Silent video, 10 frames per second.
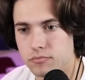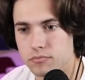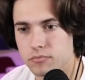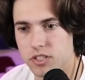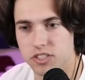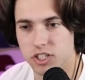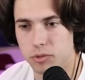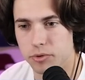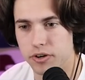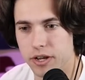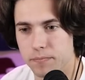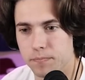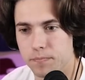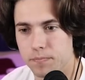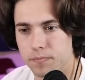Doesn't kill me, right?
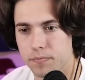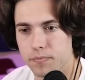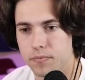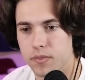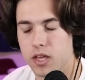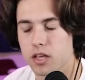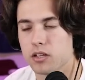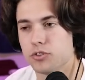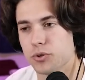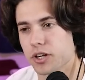Dude, it